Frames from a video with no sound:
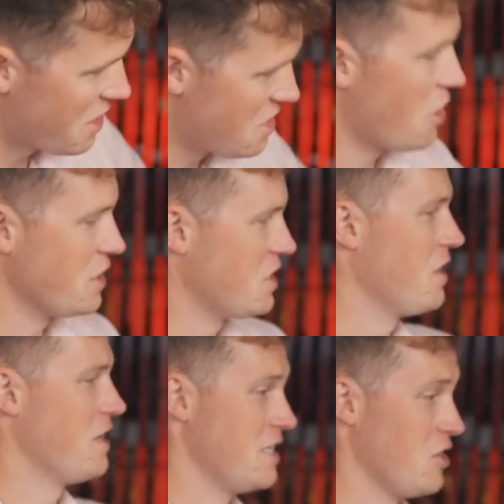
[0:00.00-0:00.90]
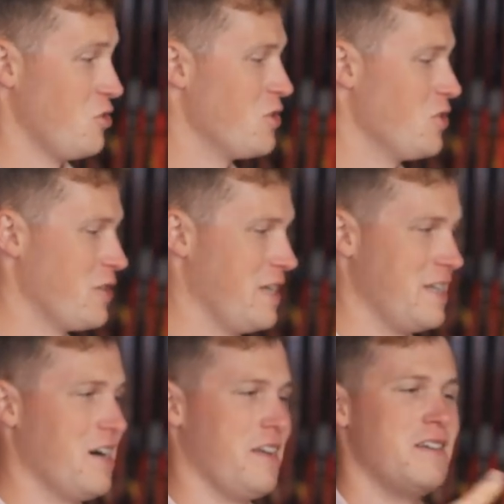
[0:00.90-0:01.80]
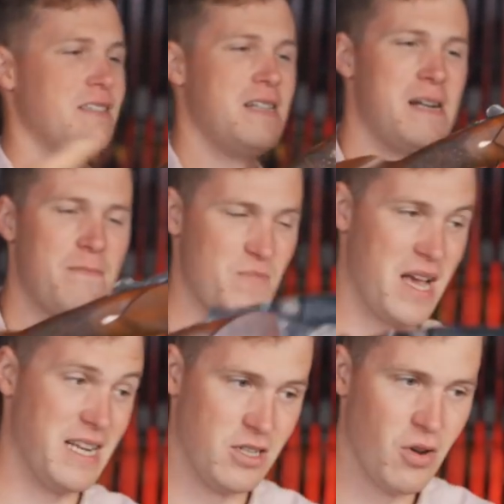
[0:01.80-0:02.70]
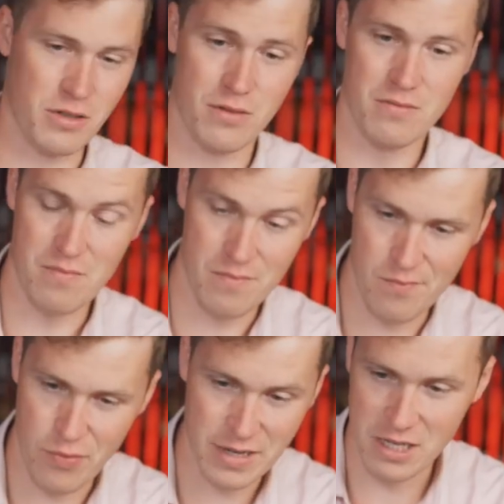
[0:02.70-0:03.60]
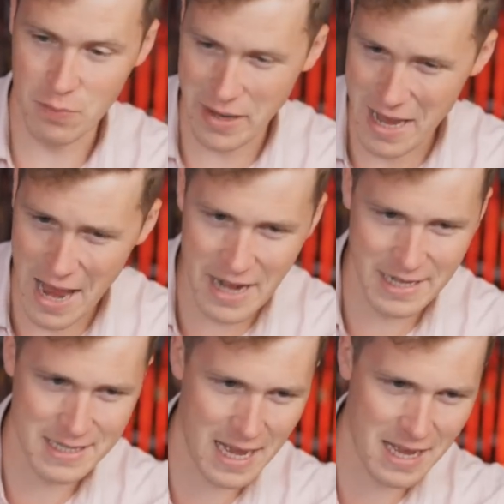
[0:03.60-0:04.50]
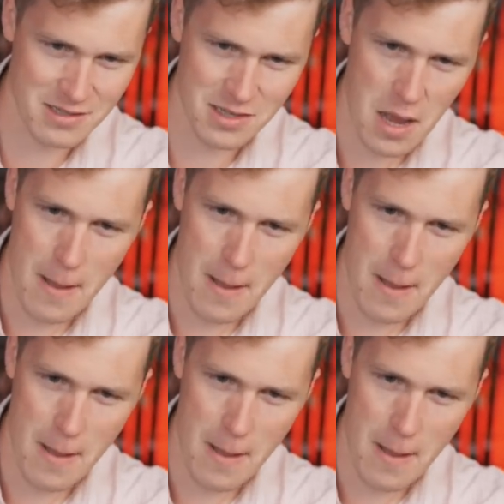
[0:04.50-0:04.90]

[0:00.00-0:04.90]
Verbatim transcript: a nice gun. It's a good looking gun. It's not British by any standards,